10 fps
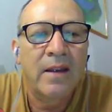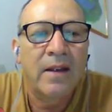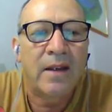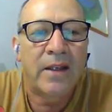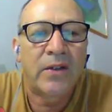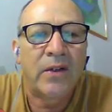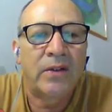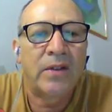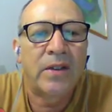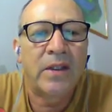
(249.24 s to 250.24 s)
Let's go
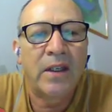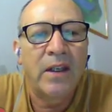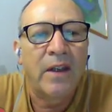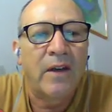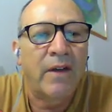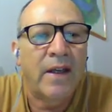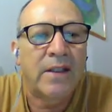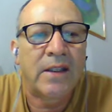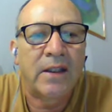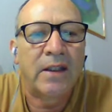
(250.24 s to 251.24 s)
to see
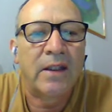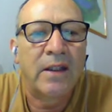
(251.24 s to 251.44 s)
bicycle.